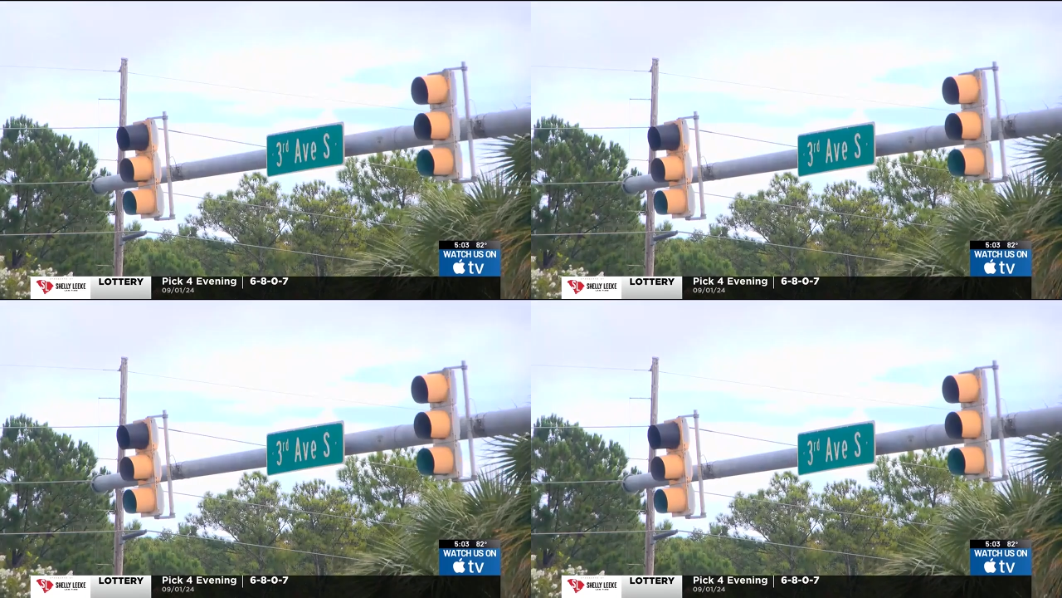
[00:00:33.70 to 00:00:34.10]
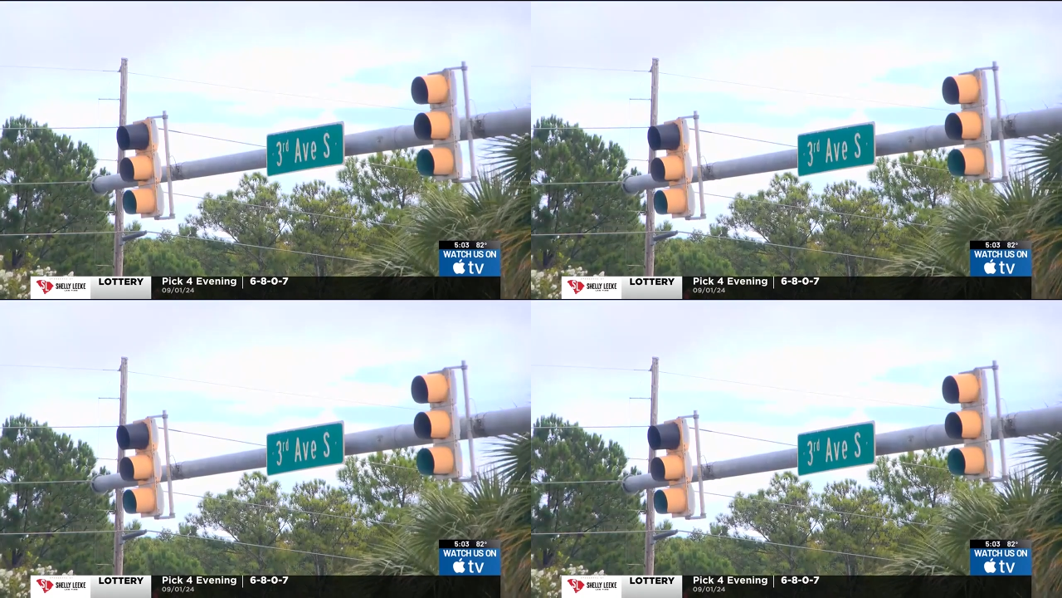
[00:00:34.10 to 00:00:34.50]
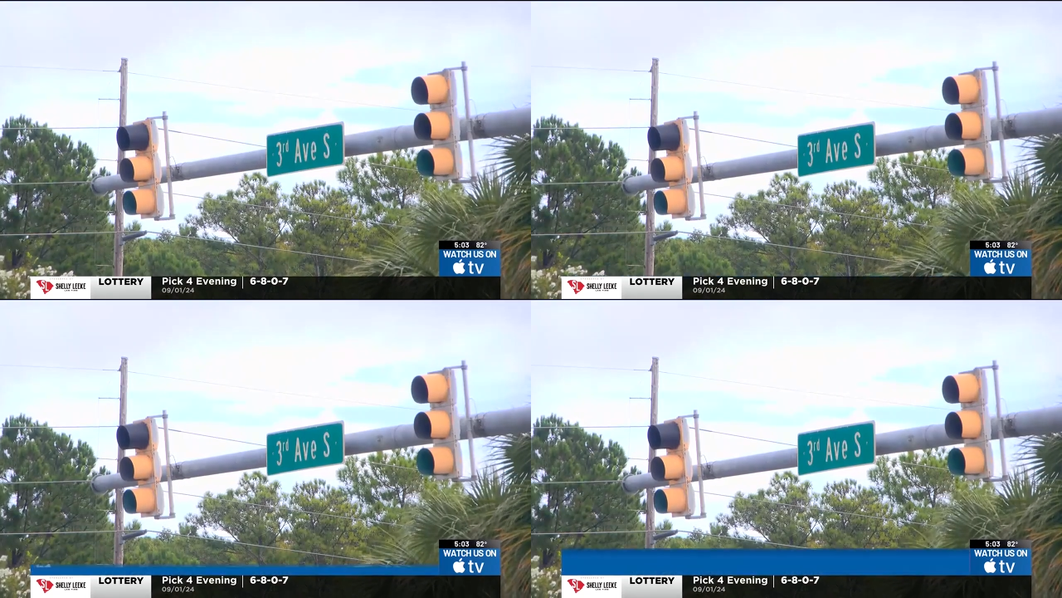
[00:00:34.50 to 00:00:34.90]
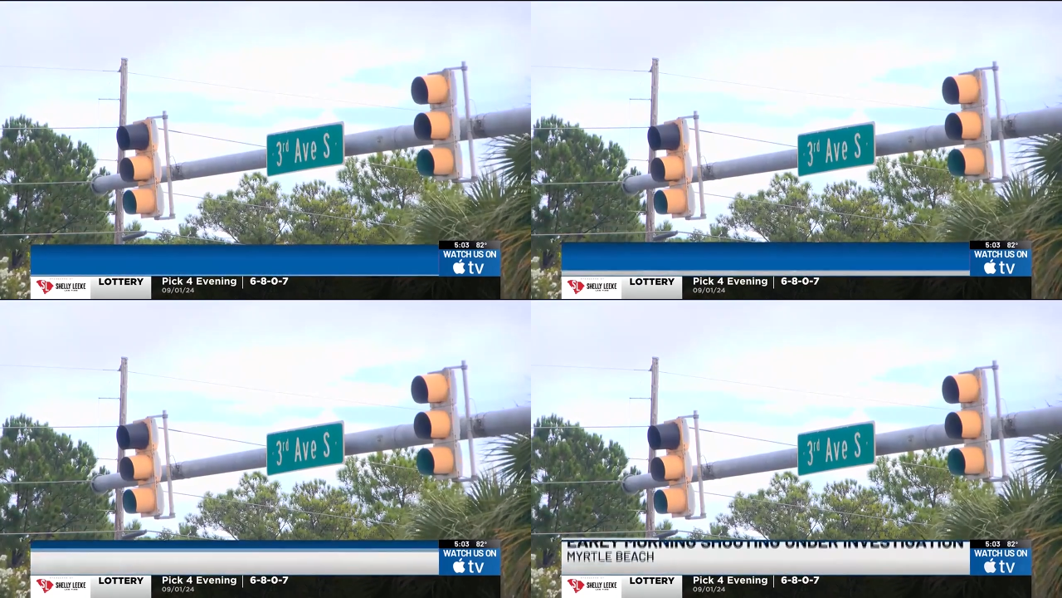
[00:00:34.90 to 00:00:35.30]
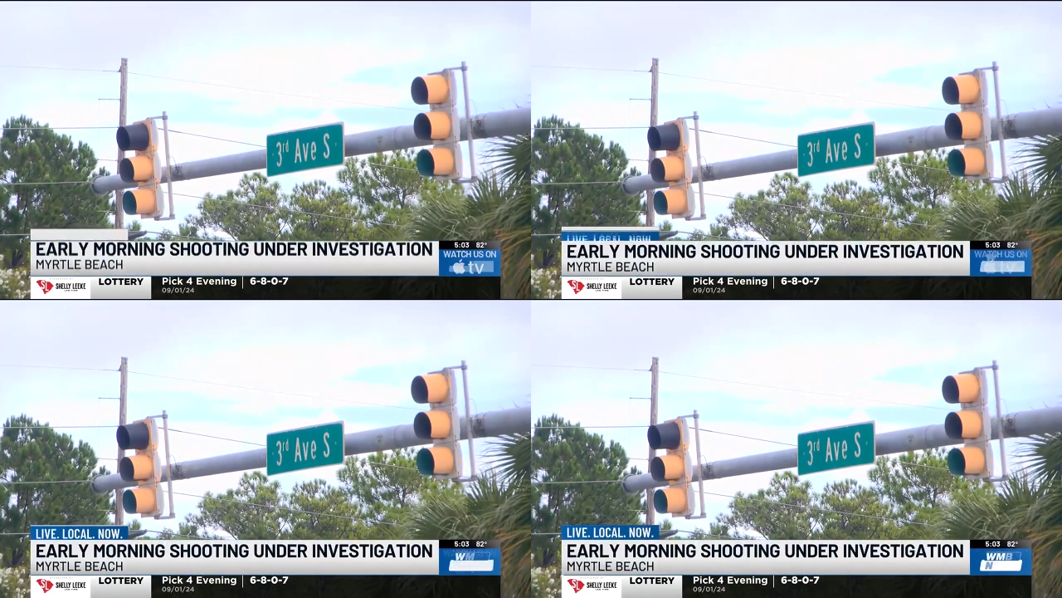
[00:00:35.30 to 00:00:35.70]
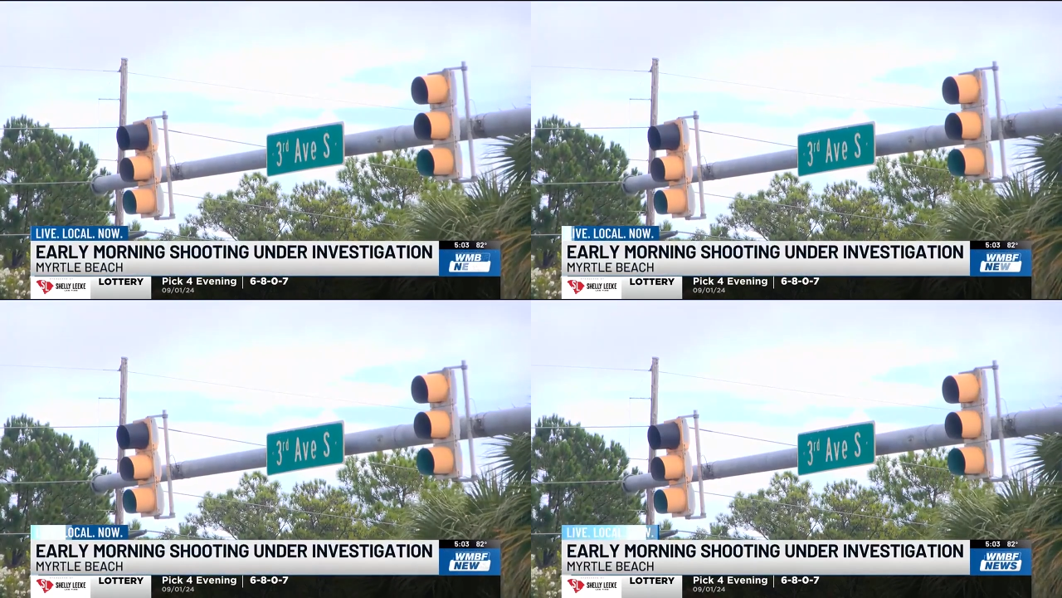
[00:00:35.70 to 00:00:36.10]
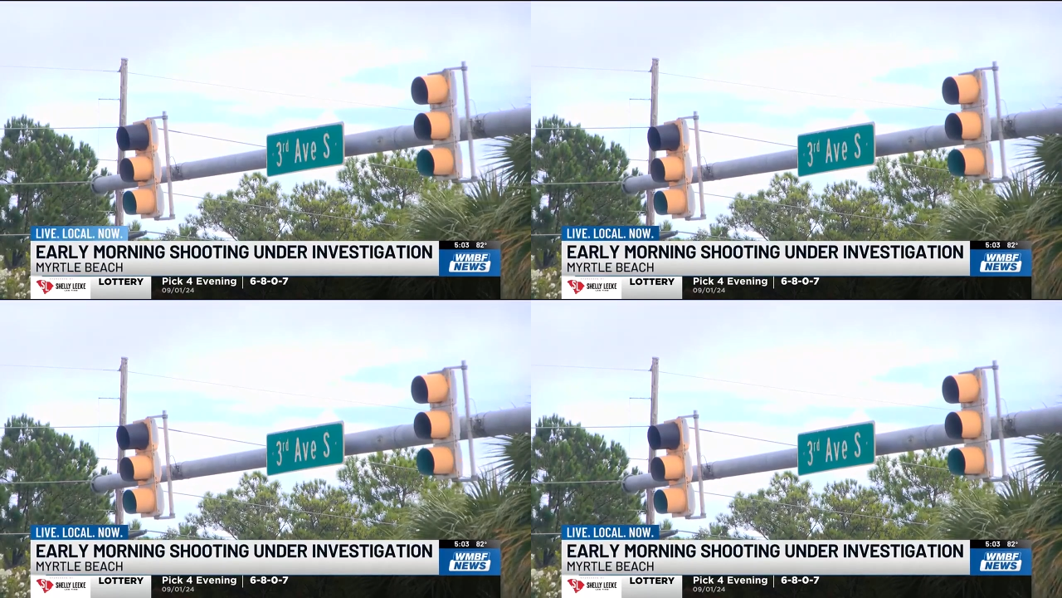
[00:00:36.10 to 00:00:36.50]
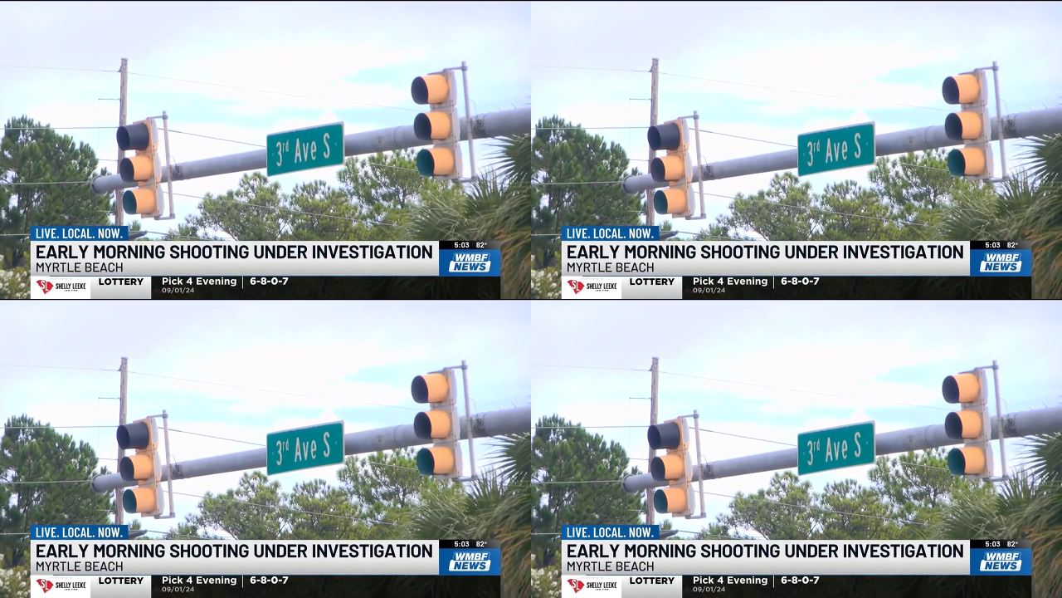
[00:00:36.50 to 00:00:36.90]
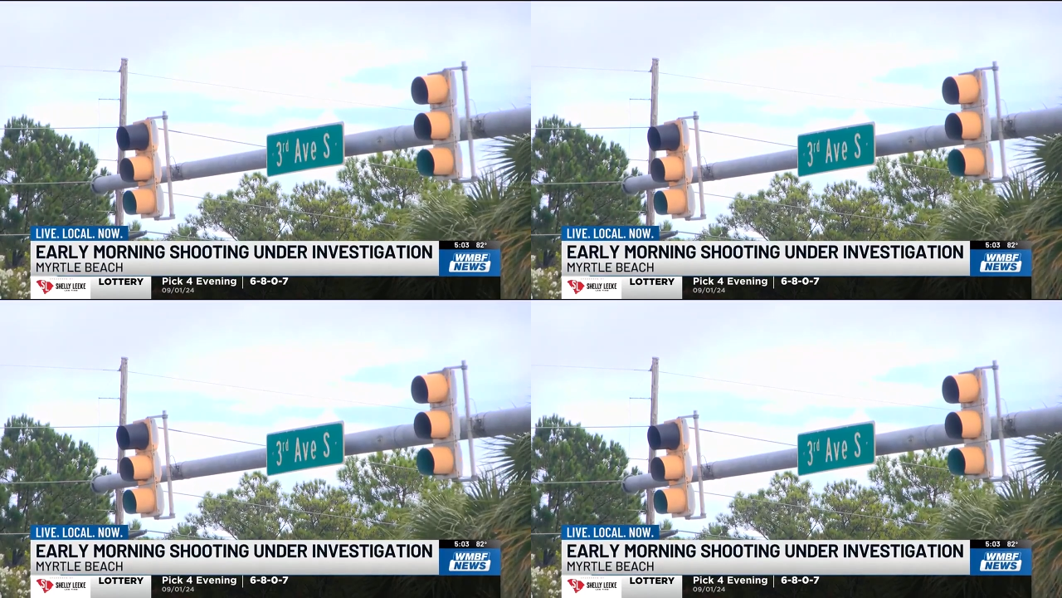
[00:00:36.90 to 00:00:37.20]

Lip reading: Nobody's mouth can be seen.